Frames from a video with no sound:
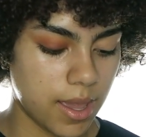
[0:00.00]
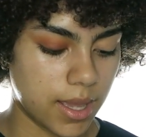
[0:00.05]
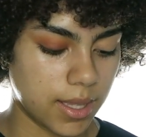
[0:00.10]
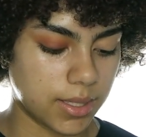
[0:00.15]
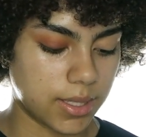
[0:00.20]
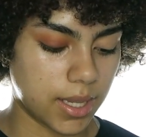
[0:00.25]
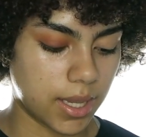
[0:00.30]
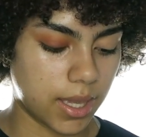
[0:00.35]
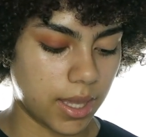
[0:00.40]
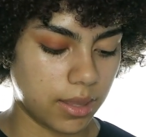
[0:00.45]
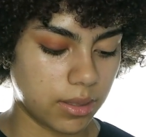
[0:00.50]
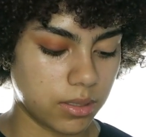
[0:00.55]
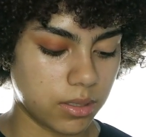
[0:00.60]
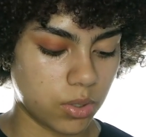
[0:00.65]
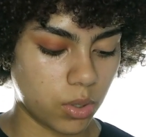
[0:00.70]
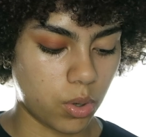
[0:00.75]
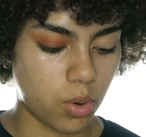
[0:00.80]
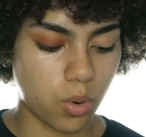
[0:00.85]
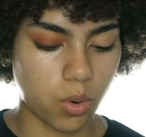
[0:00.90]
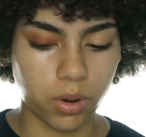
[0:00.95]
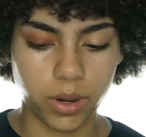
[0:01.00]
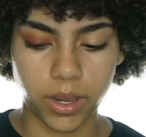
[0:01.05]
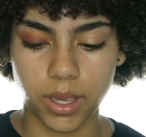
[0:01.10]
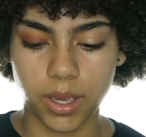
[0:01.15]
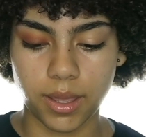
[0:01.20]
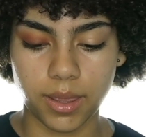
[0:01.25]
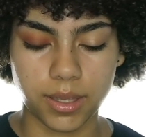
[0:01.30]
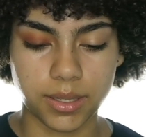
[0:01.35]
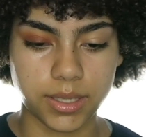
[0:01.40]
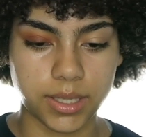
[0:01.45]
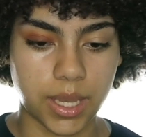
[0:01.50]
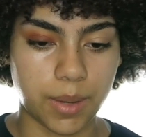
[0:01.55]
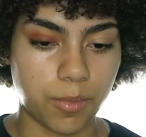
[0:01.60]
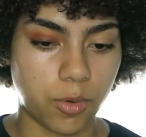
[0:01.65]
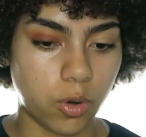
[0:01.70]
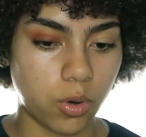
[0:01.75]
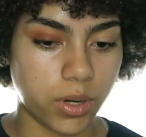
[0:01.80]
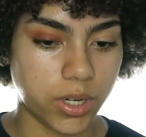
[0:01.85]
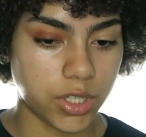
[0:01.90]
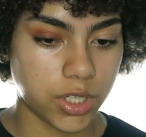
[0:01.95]
and taking Sequoia, same
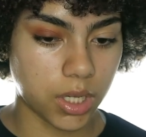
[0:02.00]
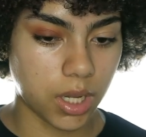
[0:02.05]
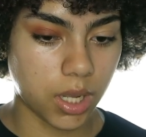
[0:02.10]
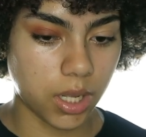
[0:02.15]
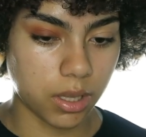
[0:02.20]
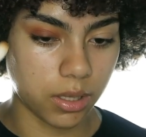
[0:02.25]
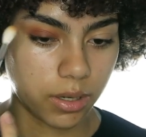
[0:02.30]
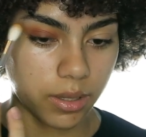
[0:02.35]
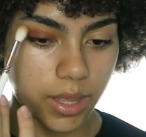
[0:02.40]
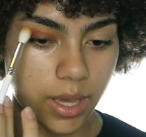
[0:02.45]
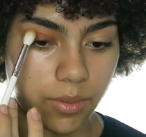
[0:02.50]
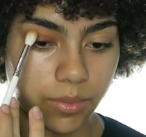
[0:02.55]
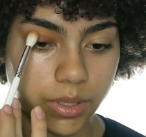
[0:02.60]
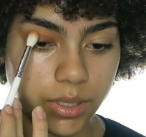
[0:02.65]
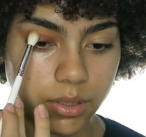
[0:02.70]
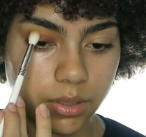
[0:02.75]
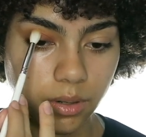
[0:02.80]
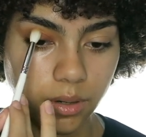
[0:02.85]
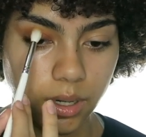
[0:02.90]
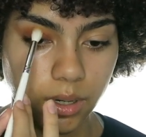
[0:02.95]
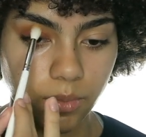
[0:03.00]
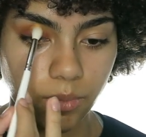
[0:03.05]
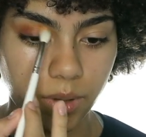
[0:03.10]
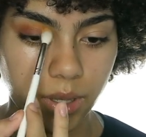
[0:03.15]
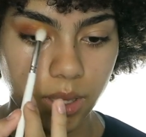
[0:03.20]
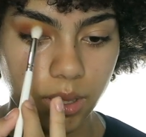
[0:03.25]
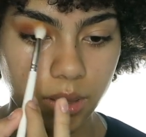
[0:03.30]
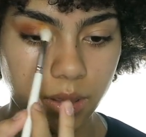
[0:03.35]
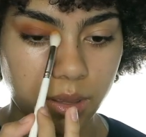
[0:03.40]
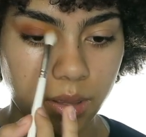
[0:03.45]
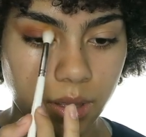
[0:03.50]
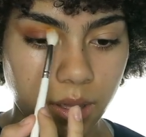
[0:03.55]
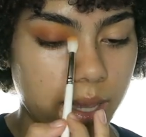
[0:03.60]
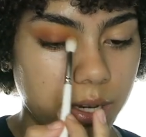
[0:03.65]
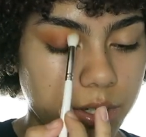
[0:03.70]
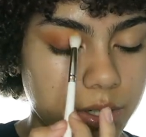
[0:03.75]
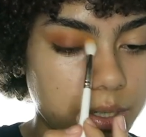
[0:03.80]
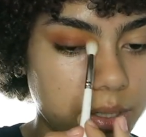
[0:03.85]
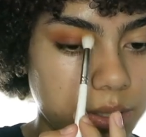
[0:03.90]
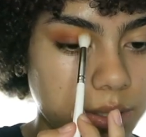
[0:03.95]
orange color that we started with,
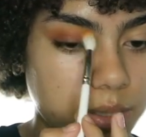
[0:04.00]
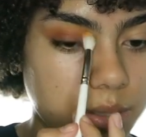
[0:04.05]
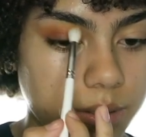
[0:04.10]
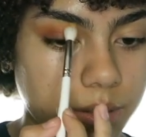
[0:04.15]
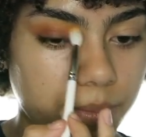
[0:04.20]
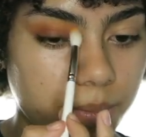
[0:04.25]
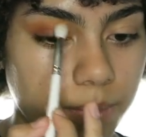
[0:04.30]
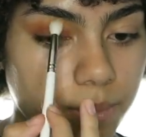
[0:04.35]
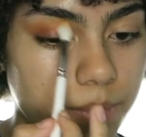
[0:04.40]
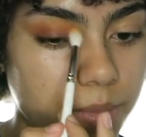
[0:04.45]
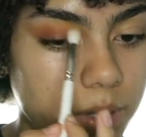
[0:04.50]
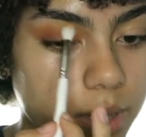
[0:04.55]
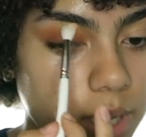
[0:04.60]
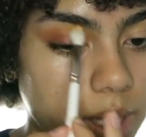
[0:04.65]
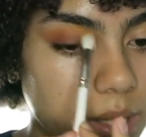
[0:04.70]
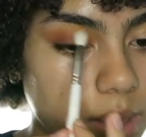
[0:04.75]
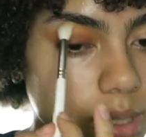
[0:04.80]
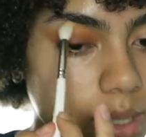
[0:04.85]
and just putting